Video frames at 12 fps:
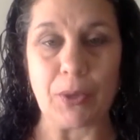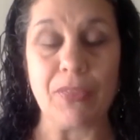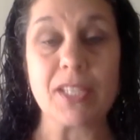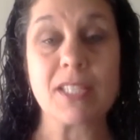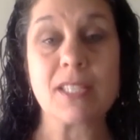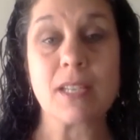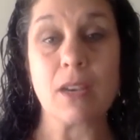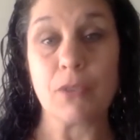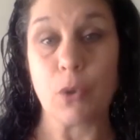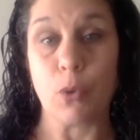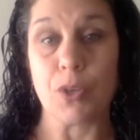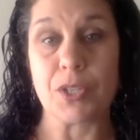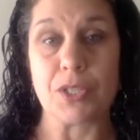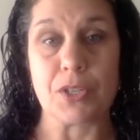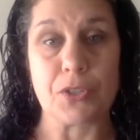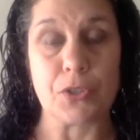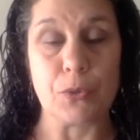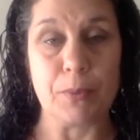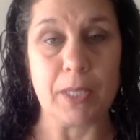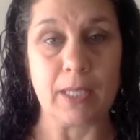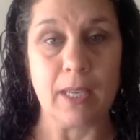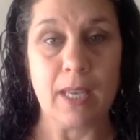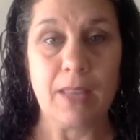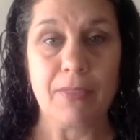And this, of course, is
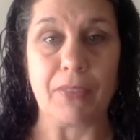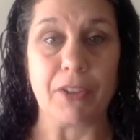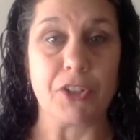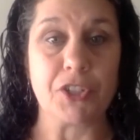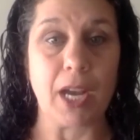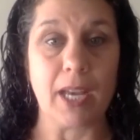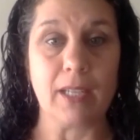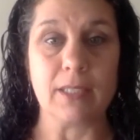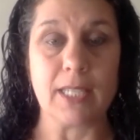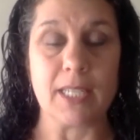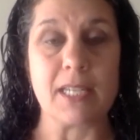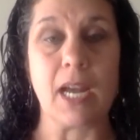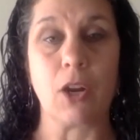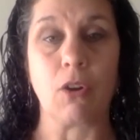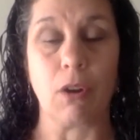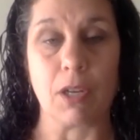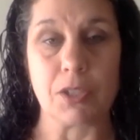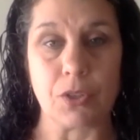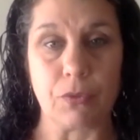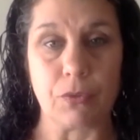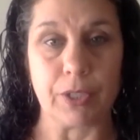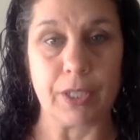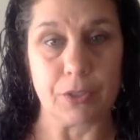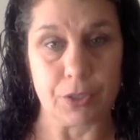assuming that their child has not crossed
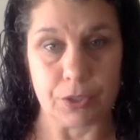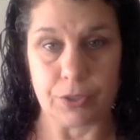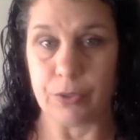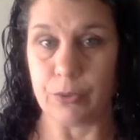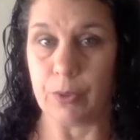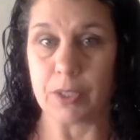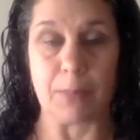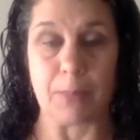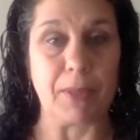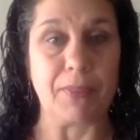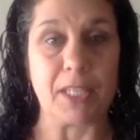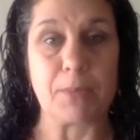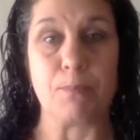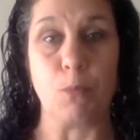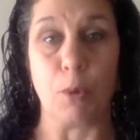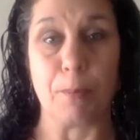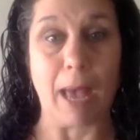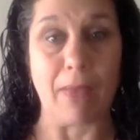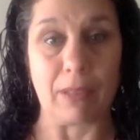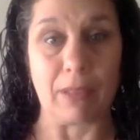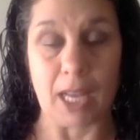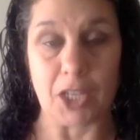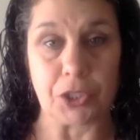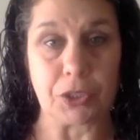over into something that's more
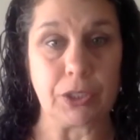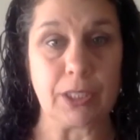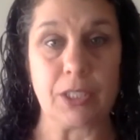pathological,